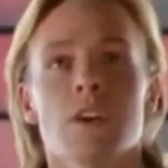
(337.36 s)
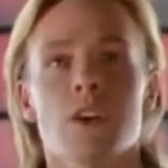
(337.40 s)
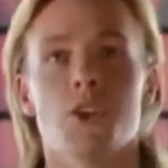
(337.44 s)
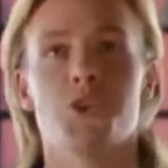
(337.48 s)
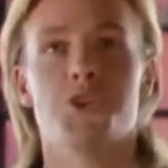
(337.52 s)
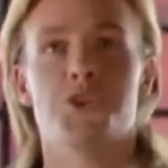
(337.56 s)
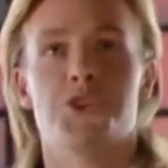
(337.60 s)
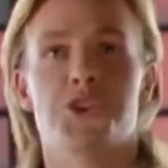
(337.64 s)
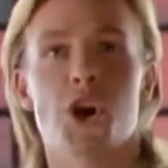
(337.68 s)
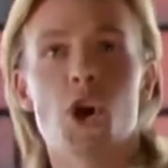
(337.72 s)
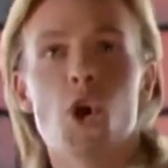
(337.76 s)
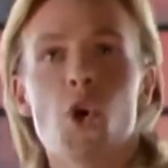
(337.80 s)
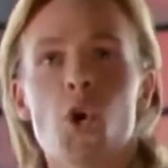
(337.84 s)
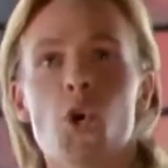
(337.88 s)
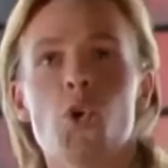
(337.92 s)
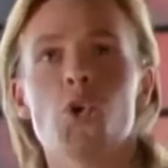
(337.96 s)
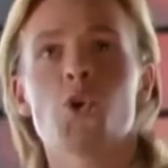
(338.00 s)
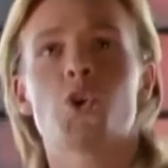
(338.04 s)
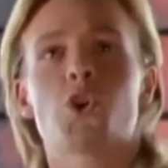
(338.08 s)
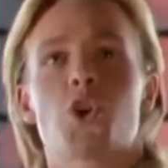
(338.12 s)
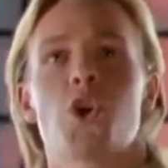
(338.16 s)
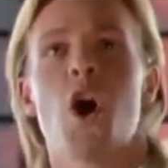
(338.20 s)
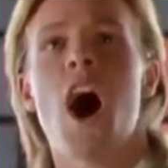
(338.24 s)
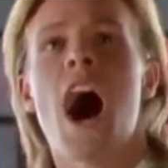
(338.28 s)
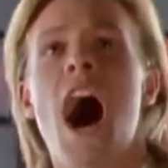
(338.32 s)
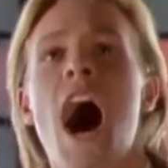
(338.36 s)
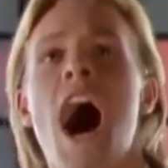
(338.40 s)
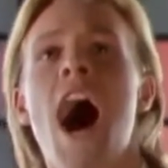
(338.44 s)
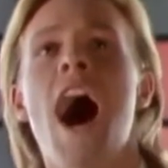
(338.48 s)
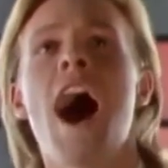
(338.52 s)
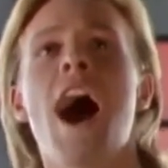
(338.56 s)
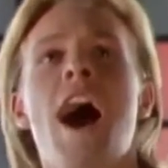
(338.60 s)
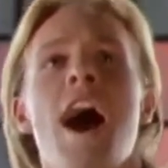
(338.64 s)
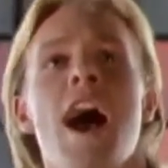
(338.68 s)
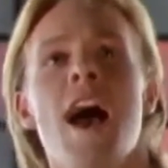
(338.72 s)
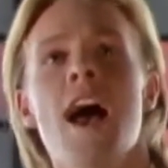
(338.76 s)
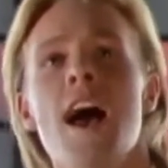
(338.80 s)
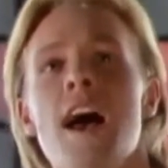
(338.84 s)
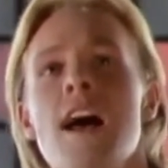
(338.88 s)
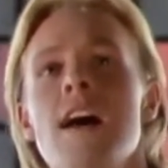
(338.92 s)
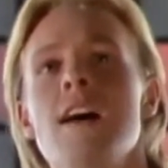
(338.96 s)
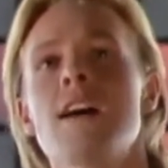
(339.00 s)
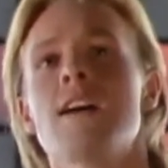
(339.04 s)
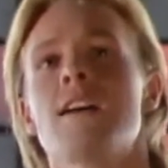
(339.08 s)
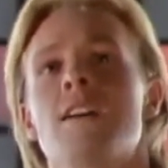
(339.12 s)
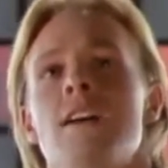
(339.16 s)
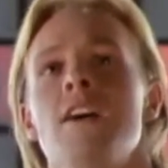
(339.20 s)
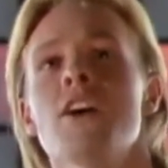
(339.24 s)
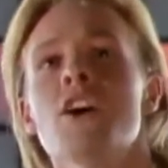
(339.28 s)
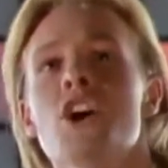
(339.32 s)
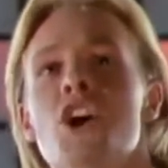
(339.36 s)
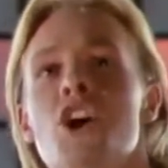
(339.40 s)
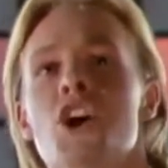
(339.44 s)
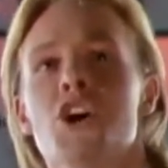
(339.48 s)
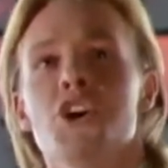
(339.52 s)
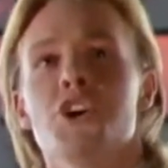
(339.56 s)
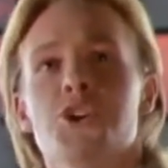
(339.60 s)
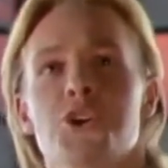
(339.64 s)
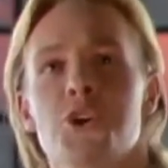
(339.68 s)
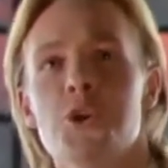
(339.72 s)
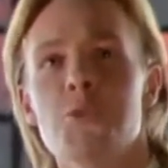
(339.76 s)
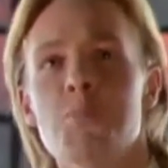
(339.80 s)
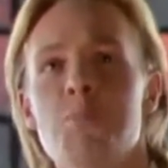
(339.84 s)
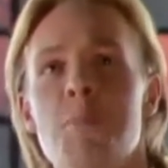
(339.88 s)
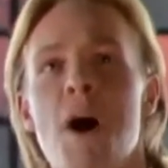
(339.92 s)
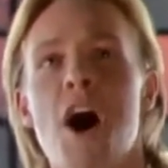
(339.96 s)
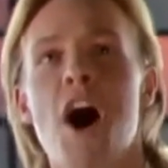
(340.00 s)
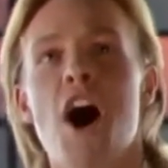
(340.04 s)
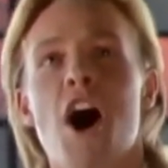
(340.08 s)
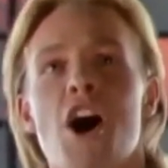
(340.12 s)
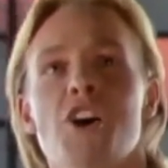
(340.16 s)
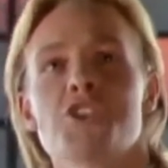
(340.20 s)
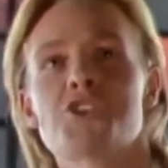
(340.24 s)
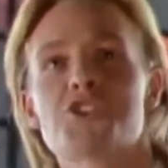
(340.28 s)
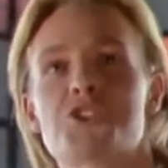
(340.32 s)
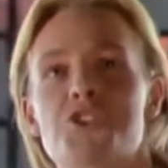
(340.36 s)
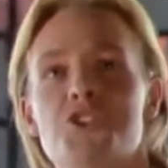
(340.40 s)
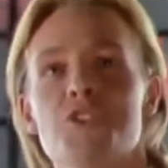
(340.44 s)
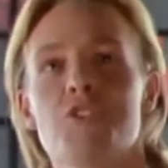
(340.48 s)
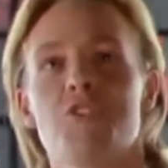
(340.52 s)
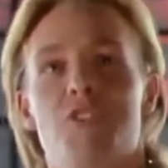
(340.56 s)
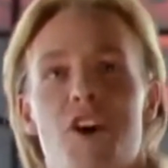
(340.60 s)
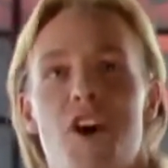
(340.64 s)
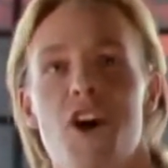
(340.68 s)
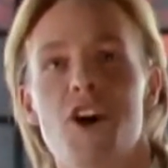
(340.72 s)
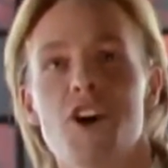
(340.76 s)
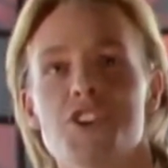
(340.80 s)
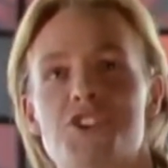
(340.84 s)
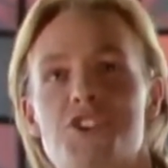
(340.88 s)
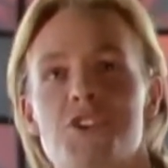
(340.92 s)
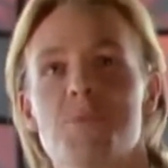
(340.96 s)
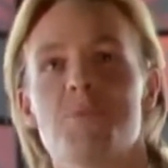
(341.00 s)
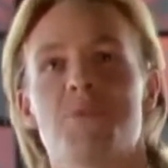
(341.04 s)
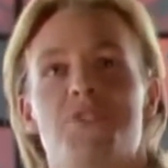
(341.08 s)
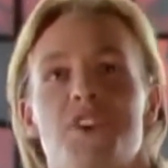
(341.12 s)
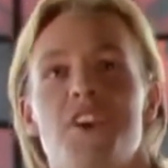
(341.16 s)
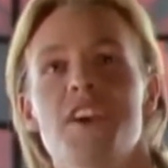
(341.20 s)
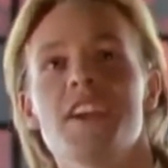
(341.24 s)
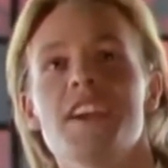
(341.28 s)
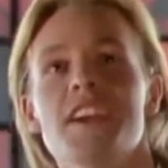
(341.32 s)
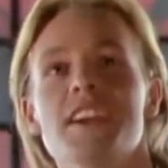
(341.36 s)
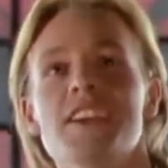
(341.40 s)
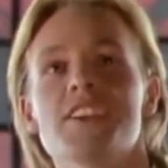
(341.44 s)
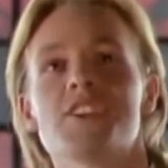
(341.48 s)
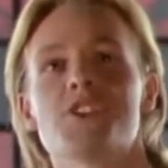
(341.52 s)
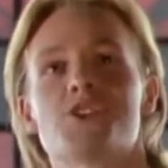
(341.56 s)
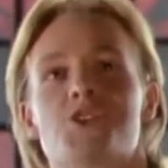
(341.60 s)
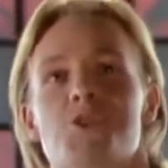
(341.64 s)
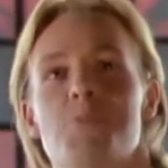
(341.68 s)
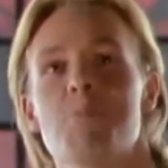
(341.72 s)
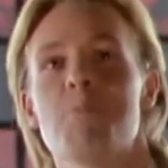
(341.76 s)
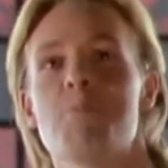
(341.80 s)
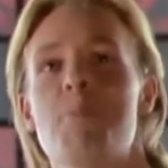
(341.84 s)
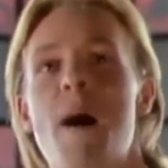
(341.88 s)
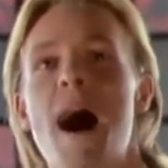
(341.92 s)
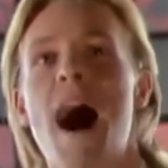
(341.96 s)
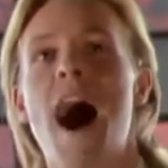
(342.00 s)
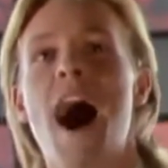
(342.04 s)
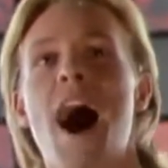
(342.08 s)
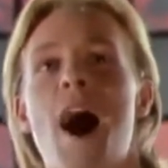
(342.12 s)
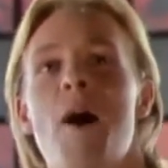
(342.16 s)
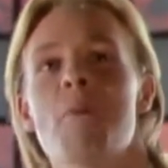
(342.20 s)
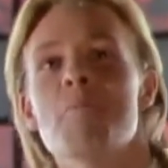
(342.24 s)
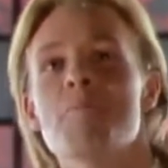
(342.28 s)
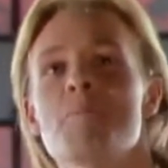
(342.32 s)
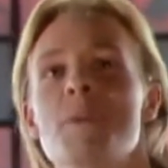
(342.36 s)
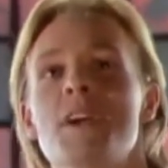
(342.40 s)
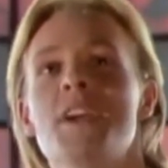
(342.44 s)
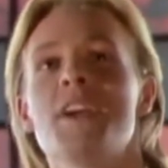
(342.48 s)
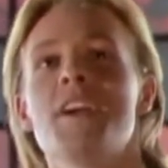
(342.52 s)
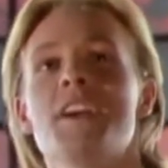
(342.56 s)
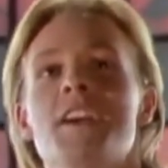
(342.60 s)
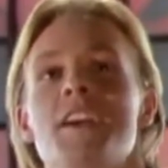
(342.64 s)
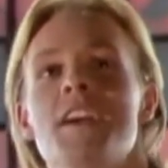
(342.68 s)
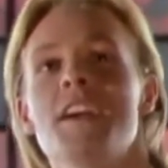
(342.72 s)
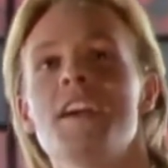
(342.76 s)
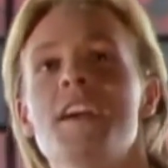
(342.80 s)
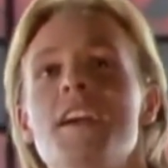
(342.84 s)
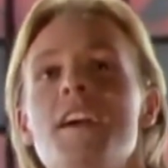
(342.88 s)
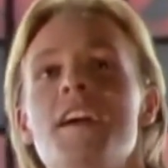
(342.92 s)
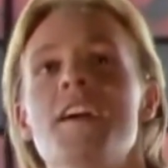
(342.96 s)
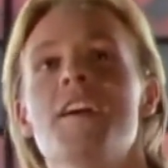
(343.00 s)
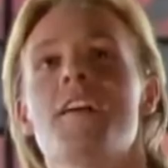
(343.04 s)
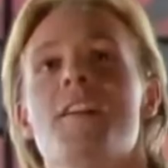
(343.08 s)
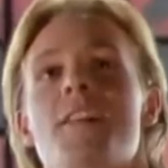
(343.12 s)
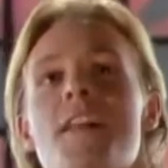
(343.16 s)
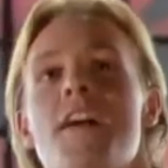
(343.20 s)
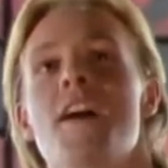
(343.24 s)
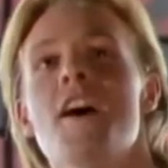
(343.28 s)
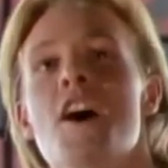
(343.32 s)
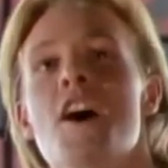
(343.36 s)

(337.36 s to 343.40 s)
we have in the past, uh, you know, he always just encouraged me to be professional and, and to enjoy the ride. Mm.